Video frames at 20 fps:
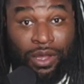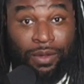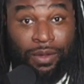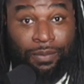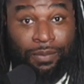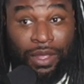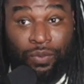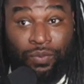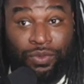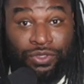
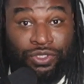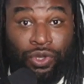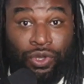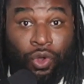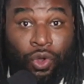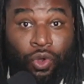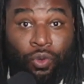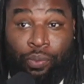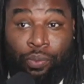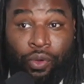It was
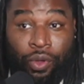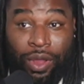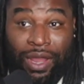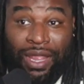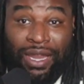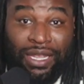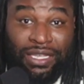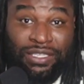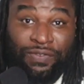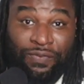no point
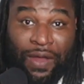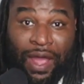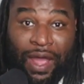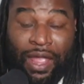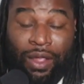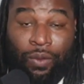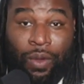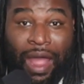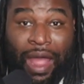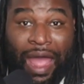in this
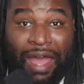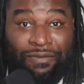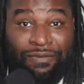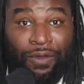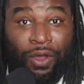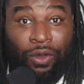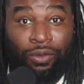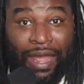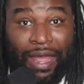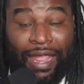fight where I
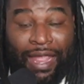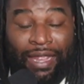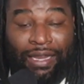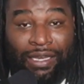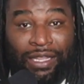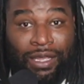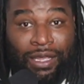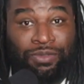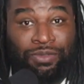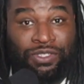felt like
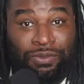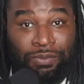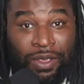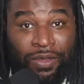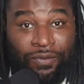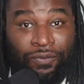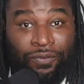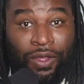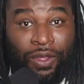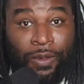Liam
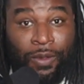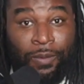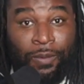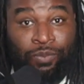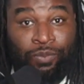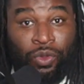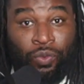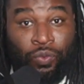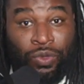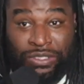Smith
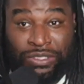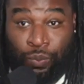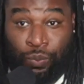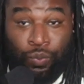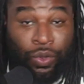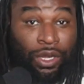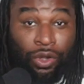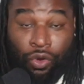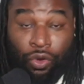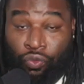was
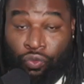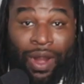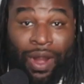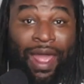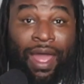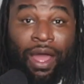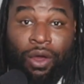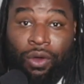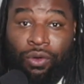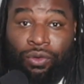winning a
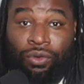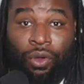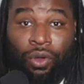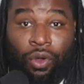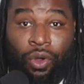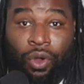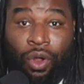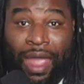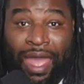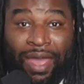round
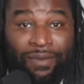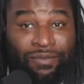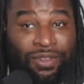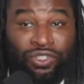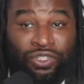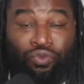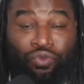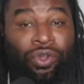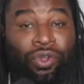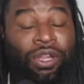or having
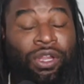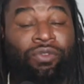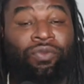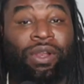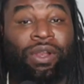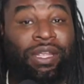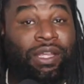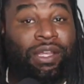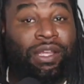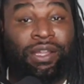some really,
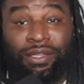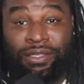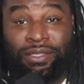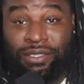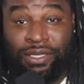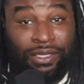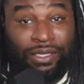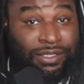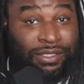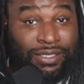really good
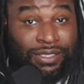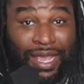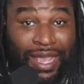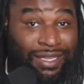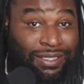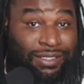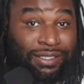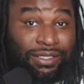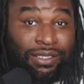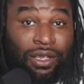
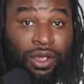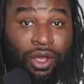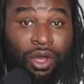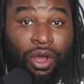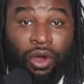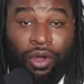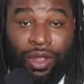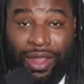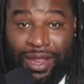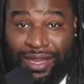success
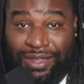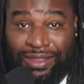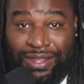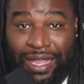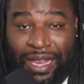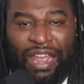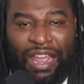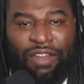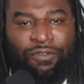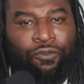or
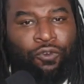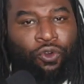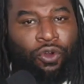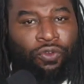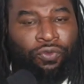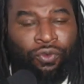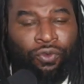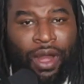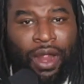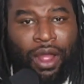anything. That
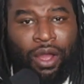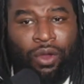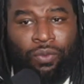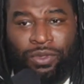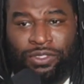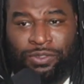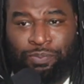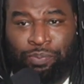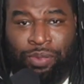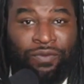fourth round
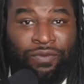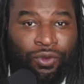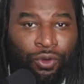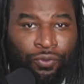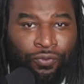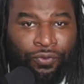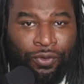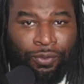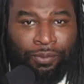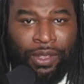was
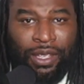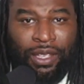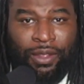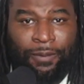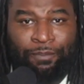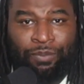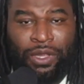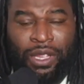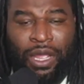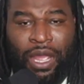pivotal for
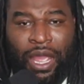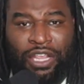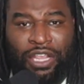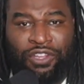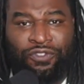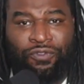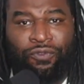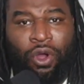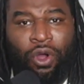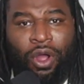me
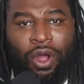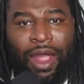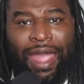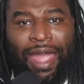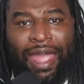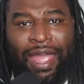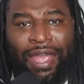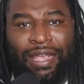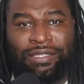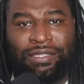as far
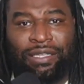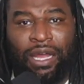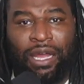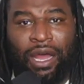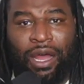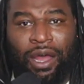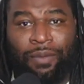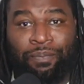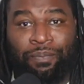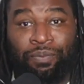as
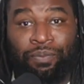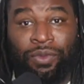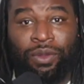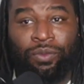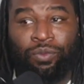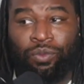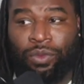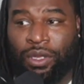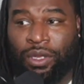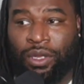
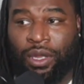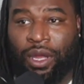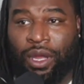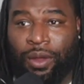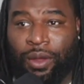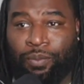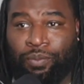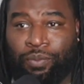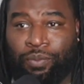Liam